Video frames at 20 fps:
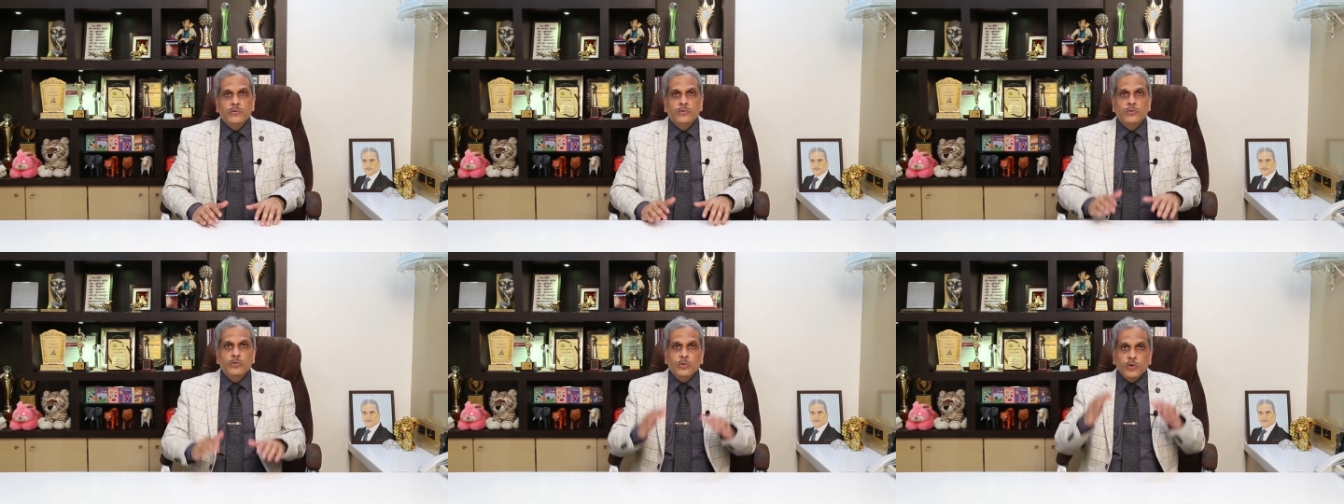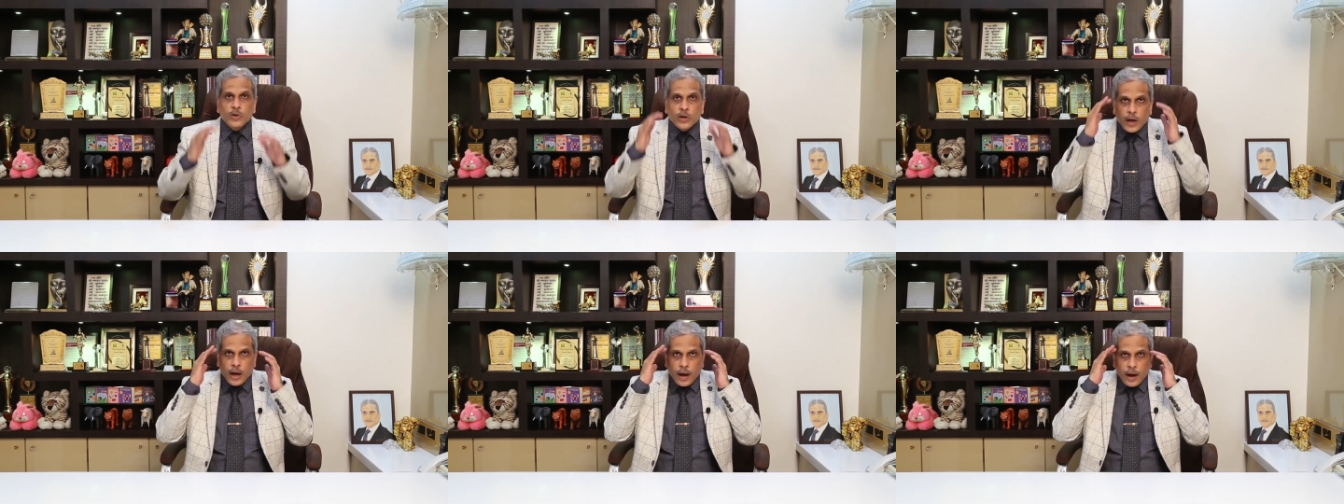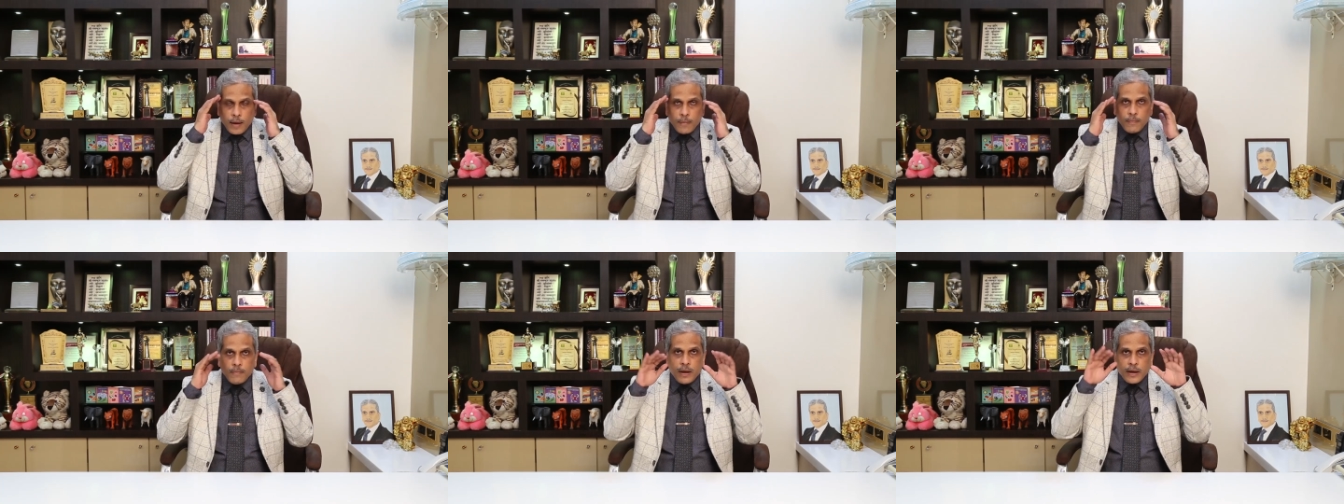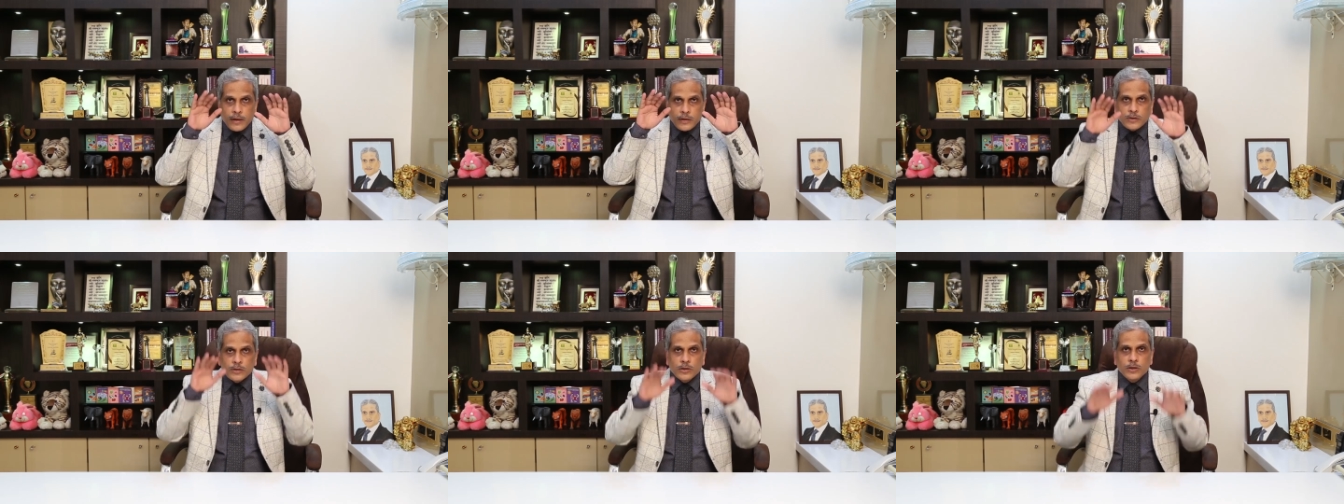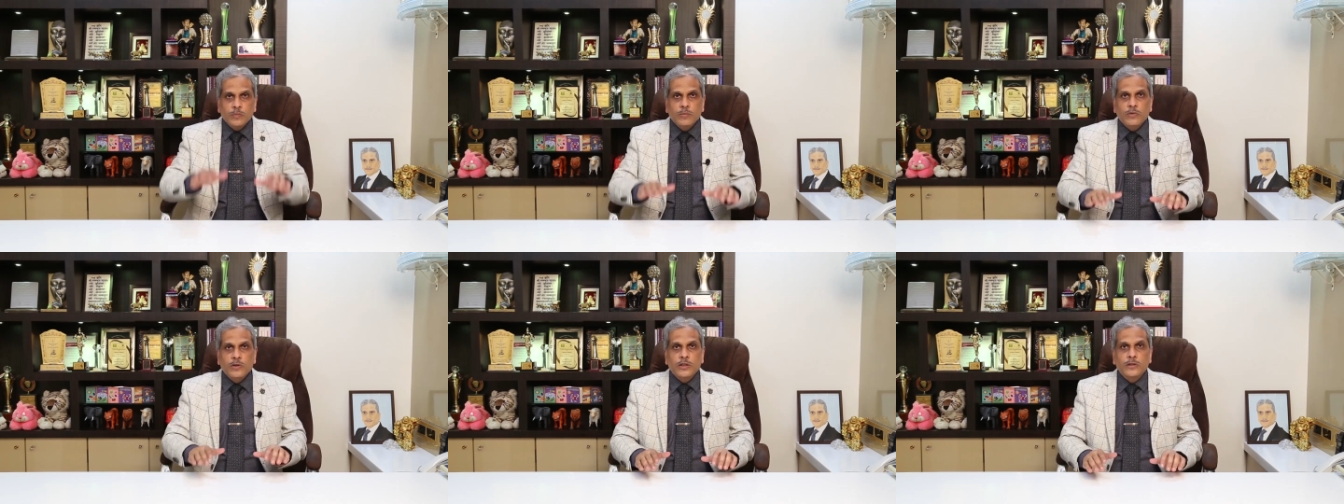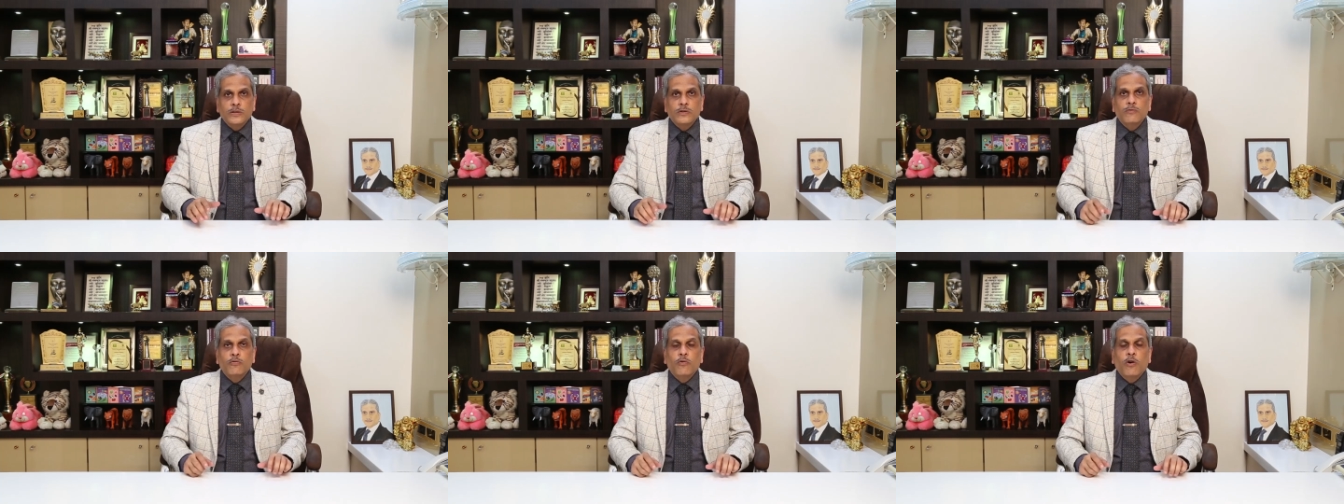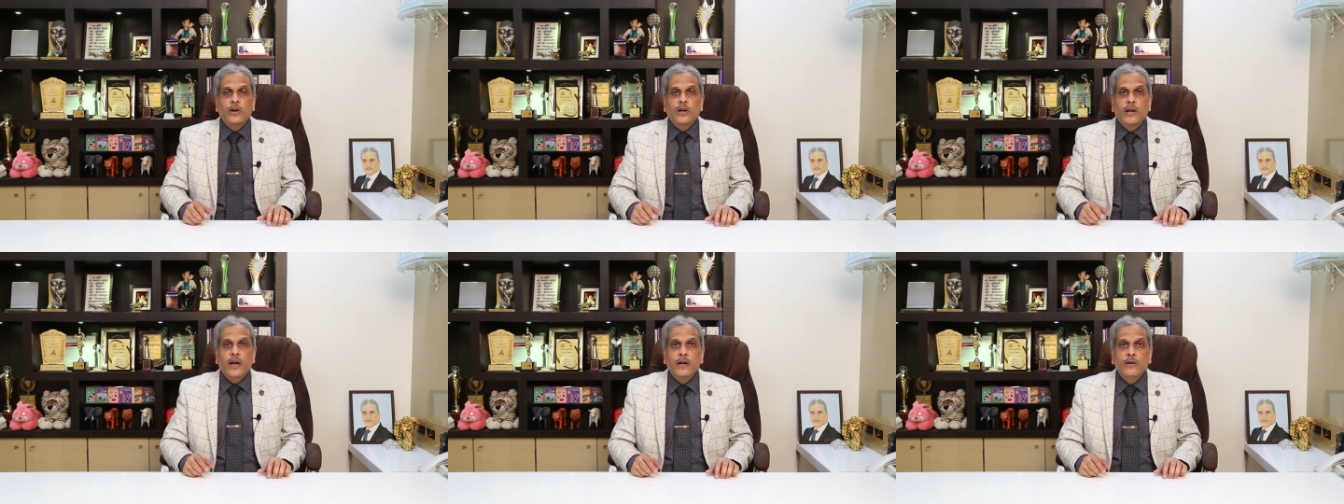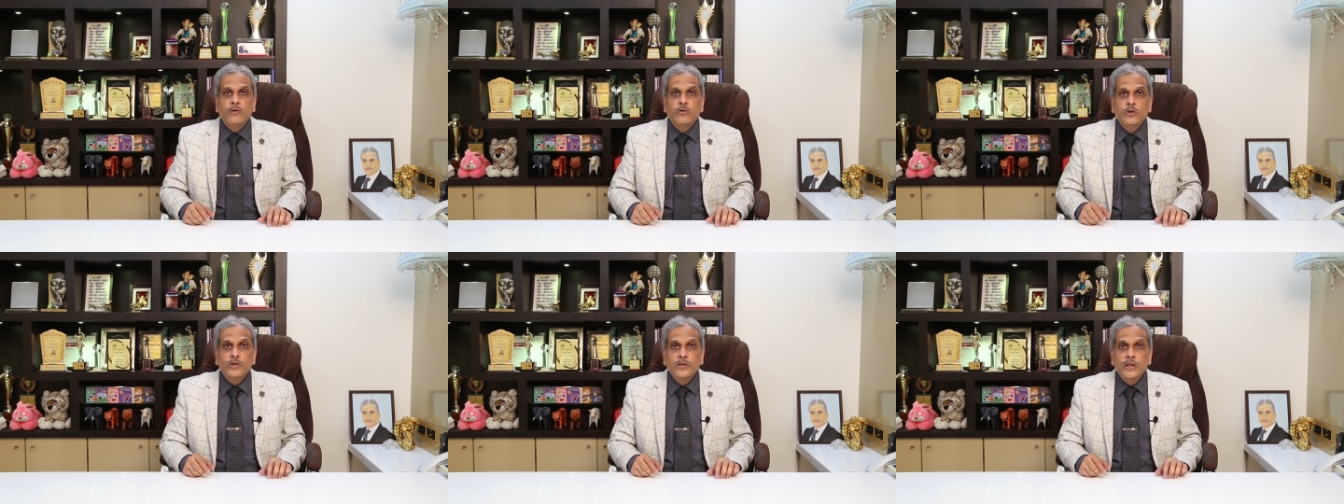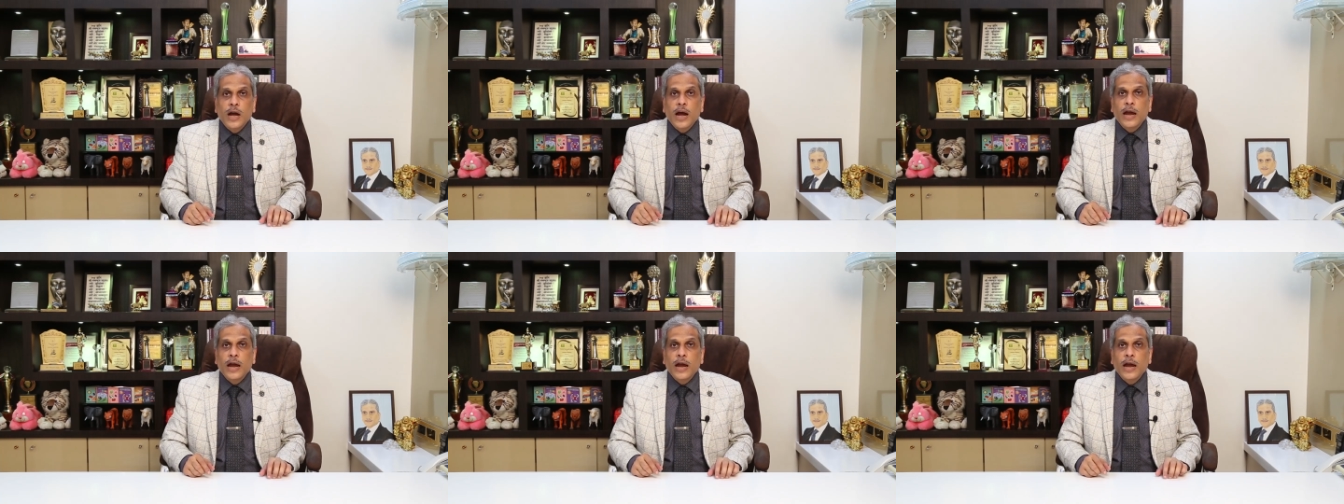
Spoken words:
to calm my stimulus, what I do is